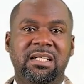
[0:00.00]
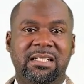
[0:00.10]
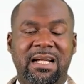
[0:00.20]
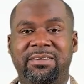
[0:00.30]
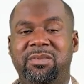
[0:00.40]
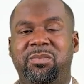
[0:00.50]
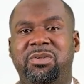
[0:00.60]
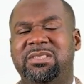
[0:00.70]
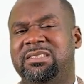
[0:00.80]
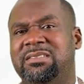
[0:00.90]
And that
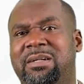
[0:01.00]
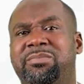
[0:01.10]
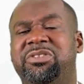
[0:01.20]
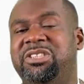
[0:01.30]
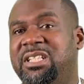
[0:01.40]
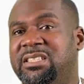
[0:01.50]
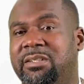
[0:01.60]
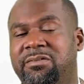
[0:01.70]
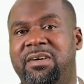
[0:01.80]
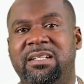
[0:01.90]
reporting appreciates
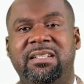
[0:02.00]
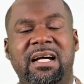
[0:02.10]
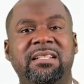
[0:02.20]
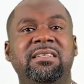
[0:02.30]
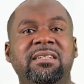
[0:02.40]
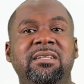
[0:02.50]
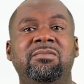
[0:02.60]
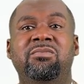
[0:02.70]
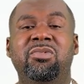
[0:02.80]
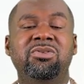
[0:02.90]
the fact that
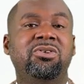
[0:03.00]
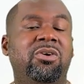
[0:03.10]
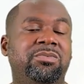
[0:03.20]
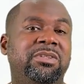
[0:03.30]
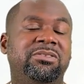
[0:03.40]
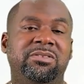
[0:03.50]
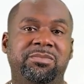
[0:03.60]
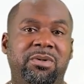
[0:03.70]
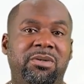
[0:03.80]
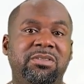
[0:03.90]
most corporate
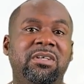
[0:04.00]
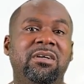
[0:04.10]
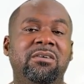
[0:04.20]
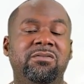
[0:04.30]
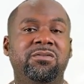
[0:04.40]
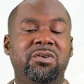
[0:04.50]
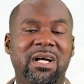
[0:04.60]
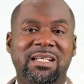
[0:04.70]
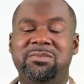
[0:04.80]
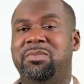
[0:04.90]
reports
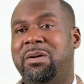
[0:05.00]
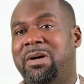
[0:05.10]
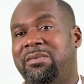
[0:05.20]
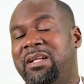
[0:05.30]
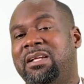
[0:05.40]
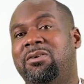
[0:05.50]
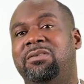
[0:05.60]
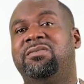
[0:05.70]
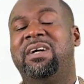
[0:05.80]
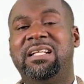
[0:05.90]
focus primarily
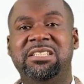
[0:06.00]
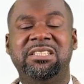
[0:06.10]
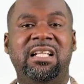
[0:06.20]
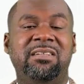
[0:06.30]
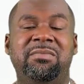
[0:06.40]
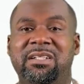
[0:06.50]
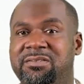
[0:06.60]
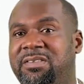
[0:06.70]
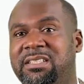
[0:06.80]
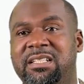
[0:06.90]
on financial and
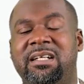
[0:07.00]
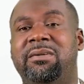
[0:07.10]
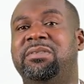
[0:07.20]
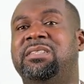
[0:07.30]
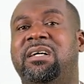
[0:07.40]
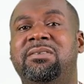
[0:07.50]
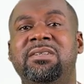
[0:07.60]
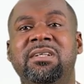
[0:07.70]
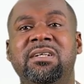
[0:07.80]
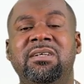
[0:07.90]
manufactured capital
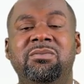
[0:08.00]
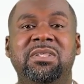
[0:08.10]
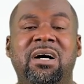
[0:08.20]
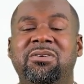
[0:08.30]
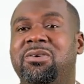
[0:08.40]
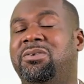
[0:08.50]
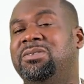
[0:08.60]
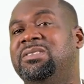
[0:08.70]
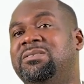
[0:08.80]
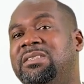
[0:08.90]
without not
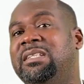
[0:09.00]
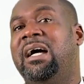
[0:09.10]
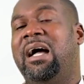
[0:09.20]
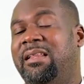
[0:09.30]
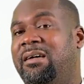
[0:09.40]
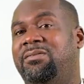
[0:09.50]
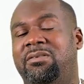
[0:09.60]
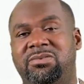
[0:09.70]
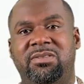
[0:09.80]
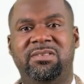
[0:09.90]
considering other
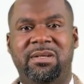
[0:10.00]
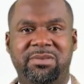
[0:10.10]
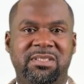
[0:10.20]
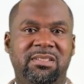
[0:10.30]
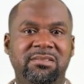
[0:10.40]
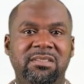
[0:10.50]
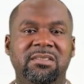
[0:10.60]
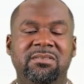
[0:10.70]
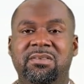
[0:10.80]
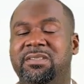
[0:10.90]
forms of capital.
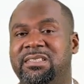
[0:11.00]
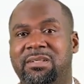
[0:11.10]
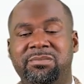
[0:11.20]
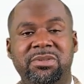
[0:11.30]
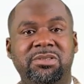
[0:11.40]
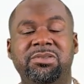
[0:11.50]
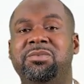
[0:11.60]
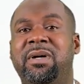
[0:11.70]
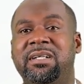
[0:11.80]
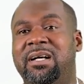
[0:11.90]
For example,
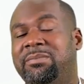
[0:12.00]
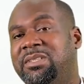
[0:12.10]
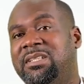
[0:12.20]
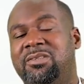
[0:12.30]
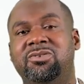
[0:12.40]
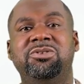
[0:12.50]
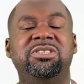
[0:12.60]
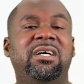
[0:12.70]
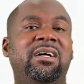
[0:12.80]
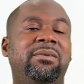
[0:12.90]
human capital,
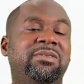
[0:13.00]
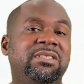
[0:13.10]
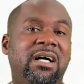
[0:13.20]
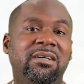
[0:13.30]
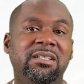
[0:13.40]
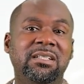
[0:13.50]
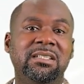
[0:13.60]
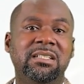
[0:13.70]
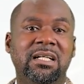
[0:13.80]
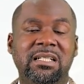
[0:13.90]
social capital,
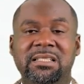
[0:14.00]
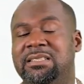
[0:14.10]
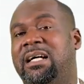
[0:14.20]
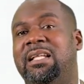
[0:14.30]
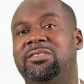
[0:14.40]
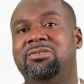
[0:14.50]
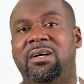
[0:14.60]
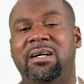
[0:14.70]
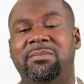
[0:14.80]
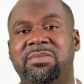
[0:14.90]

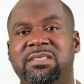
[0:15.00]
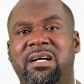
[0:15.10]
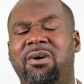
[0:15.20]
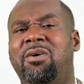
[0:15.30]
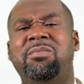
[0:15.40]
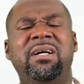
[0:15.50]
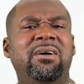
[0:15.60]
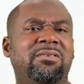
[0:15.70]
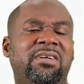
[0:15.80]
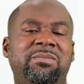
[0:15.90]
intellectual capital, all
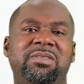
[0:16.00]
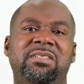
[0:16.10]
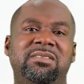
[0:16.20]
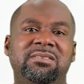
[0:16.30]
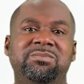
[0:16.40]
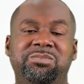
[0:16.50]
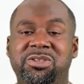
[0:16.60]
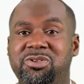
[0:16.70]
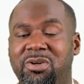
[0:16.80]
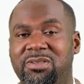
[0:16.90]
manner of capitals
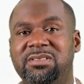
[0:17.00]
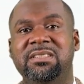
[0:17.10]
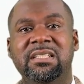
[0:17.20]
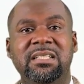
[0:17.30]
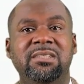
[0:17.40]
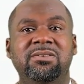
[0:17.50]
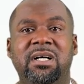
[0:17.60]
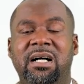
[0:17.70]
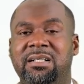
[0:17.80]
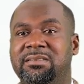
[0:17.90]
beyond
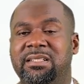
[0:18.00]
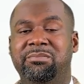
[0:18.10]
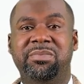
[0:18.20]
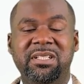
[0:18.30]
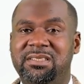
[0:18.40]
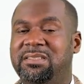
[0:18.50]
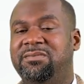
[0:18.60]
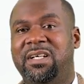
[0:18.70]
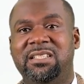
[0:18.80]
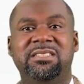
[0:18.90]
the basic
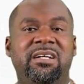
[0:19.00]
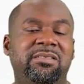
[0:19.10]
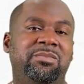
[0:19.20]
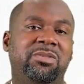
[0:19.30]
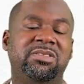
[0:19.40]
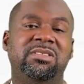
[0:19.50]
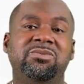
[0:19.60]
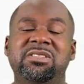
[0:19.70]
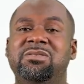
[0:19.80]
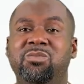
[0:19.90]
financial reporting,
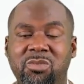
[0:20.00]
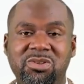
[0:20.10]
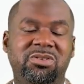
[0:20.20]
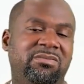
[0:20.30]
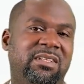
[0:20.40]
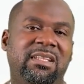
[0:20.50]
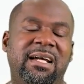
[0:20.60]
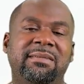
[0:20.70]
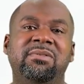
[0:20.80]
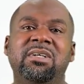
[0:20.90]
which most of the
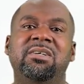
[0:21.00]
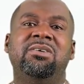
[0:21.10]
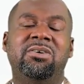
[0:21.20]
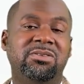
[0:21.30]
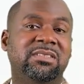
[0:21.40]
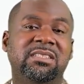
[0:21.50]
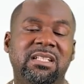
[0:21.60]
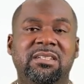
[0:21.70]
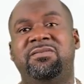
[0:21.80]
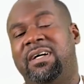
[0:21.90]
time
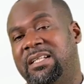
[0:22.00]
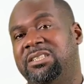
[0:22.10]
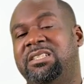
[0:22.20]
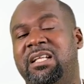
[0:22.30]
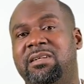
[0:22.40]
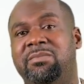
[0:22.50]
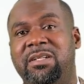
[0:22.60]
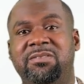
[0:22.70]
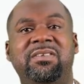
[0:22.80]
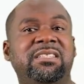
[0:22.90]
considered financial and
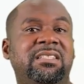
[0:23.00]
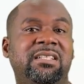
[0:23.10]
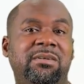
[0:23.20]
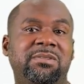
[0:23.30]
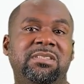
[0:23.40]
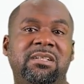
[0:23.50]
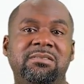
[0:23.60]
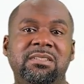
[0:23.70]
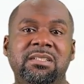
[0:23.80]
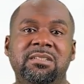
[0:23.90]
manufactured capital.
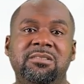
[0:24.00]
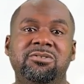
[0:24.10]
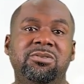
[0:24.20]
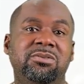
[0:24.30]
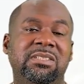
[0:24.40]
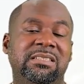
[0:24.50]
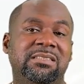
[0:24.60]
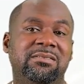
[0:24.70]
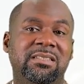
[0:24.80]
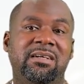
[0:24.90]
So
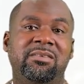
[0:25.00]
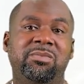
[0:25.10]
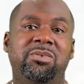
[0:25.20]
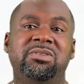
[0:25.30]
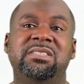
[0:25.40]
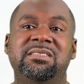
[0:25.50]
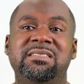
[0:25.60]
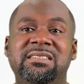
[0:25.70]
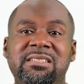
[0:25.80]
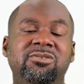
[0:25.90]
integrated reporting
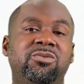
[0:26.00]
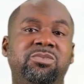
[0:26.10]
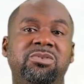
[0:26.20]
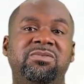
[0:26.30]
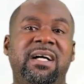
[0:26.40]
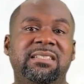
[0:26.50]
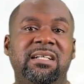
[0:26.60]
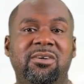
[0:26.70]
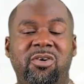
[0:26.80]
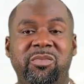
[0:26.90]
seeks to provide
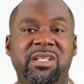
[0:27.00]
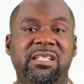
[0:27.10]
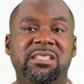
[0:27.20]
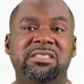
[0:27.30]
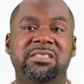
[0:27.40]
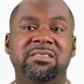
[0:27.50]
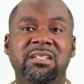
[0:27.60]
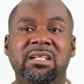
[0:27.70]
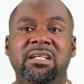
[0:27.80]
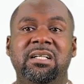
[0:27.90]
a communication
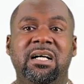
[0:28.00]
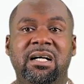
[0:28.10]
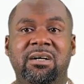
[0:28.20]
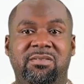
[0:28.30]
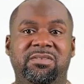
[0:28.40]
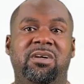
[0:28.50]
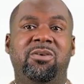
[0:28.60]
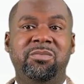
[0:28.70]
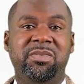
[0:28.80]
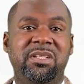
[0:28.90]
of the
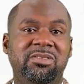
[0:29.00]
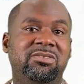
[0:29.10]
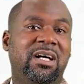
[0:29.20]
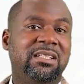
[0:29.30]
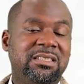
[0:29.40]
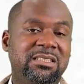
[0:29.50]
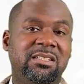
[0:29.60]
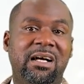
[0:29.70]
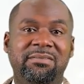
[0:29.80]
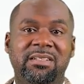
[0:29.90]
company's strategy,
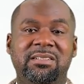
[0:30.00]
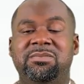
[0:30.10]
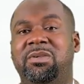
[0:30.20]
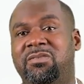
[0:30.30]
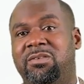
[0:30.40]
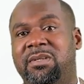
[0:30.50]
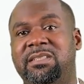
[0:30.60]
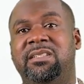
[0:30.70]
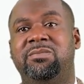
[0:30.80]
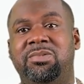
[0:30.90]
governance,
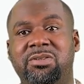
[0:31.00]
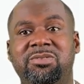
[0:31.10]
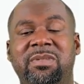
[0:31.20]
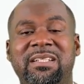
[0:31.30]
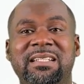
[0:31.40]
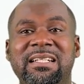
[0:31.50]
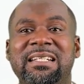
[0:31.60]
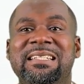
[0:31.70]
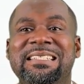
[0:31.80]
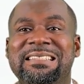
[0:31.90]
performance, and prospect
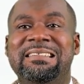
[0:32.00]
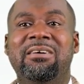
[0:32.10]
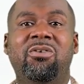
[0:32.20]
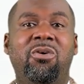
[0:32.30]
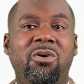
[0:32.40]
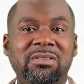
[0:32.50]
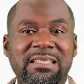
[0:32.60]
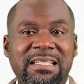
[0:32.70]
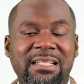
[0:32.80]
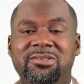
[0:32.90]
in the
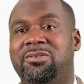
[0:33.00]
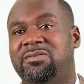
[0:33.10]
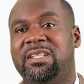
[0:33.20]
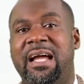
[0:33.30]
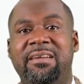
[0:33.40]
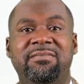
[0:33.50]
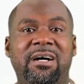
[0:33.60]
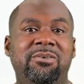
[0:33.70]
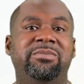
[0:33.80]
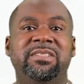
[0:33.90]
context of their
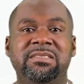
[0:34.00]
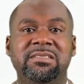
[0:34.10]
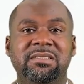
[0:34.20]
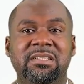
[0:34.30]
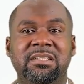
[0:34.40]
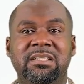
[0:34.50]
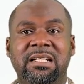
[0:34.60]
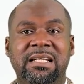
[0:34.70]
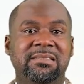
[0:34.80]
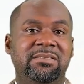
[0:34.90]
environment
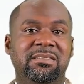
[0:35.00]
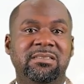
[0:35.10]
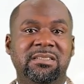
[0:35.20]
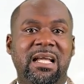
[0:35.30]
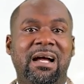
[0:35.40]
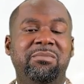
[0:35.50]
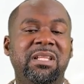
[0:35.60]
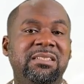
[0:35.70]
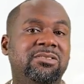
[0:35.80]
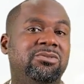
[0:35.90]
and the
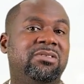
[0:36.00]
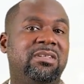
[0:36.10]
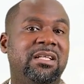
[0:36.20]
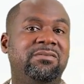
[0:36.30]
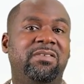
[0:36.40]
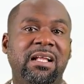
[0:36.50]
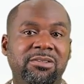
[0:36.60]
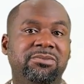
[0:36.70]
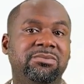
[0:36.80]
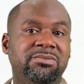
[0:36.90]
ability to create
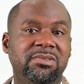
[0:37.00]
value